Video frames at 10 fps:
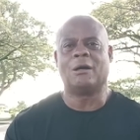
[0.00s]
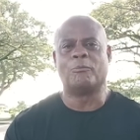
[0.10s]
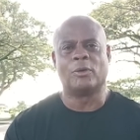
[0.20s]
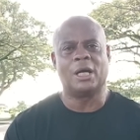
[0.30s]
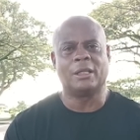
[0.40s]
Her
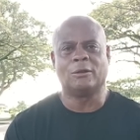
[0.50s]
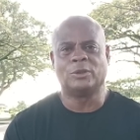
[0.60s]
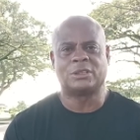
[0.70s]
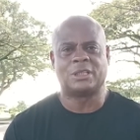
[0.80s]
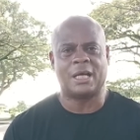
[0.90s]
brother
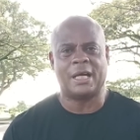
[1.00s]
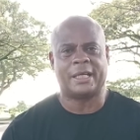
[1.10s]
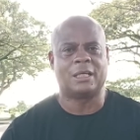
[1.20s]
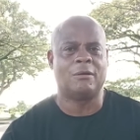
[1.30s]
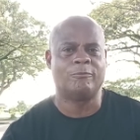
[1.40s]
was there,
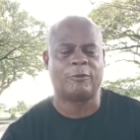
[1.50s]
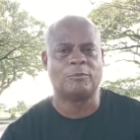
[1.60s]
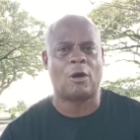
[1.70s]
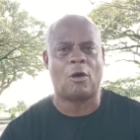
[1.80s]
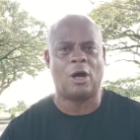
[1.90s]
had come
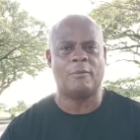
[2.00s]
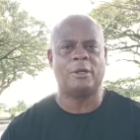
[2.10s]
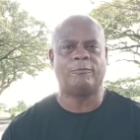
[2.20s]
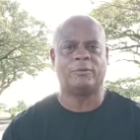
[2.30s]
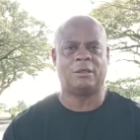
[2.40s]
from the
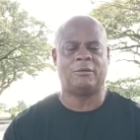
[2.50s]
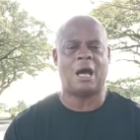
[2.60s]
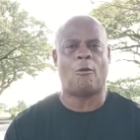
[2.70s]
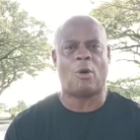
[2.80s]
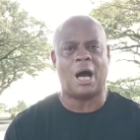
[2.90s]
army in
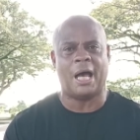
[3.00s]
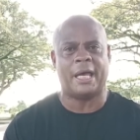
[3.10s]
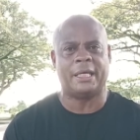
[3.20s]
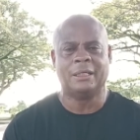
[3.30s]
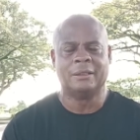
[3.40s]

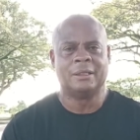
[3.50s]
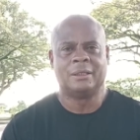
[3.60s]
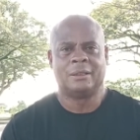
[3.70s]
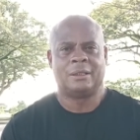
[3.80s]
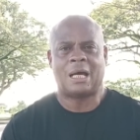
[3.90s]
Hawaii.
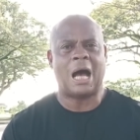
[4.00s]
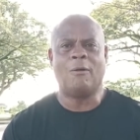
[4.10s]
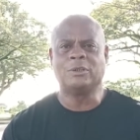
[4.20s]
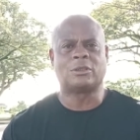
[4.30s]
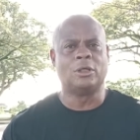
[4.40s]
I
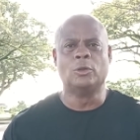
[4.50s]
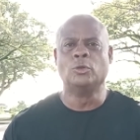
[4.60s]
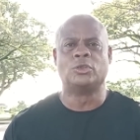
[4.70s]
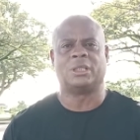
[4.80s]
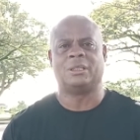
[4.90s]
was
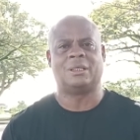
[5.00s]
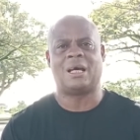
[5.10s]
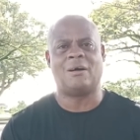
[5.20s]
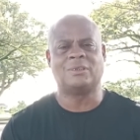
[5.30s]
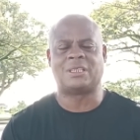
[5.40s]
losing.
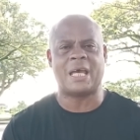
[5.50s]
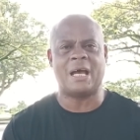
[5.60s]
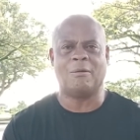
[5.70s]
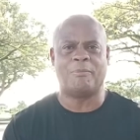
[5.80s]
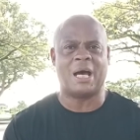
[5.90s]
I was
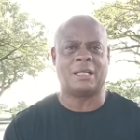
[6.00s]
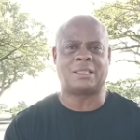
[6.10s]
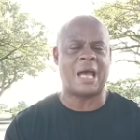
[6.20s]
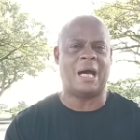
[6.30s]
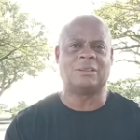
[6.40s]
down about a
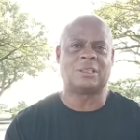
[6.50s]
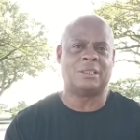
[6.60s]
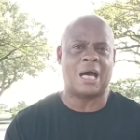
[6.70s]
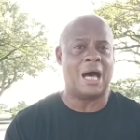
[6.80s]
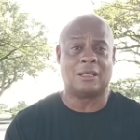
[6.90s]

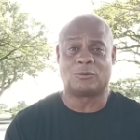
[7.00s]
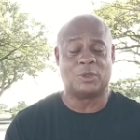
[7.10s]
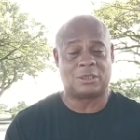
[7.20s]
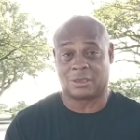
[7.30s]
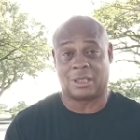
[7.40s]
thousand dollars,
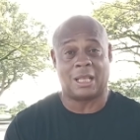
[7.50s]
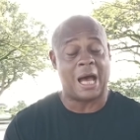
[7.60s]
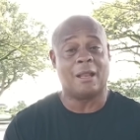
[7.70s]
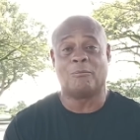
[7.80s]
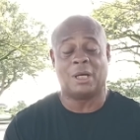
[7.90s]
which is a
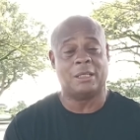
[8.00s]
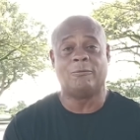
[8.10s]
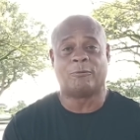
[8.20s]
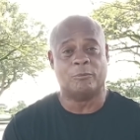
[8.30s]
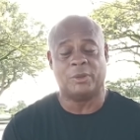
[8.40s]
lot of money
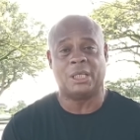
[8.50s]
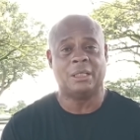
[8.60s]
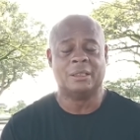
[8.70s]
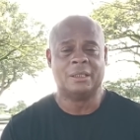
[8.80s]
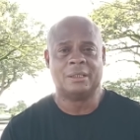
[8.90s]
for me.